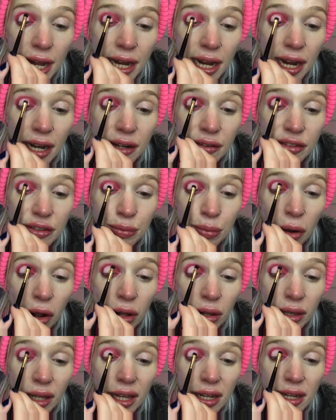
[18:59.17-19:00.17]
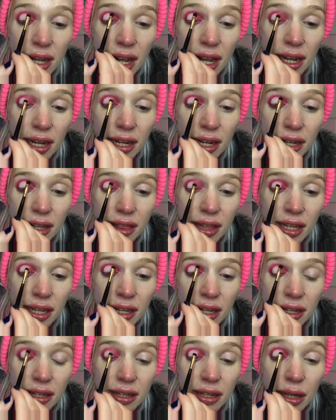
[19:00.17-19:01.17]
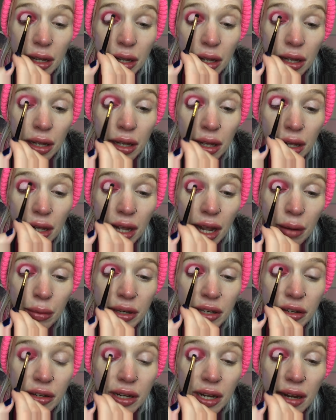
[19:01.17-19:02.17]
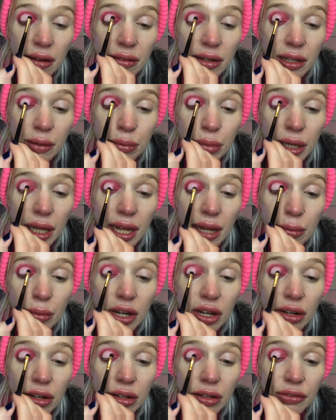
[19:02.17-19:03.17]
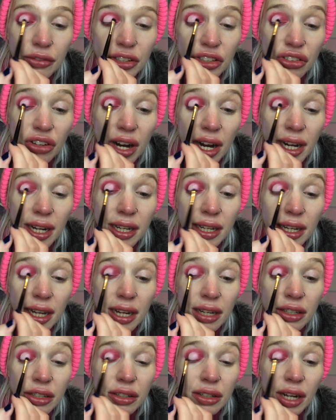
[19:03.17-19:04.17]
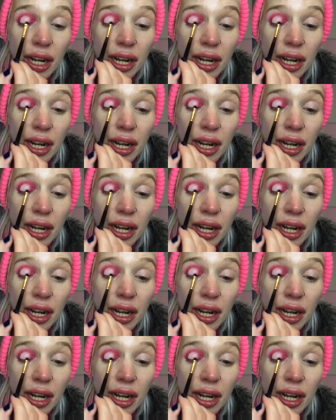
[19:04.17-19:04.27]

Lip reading: kind of spotlight, I think. I mean, you can't really blame a girl for trying, can you,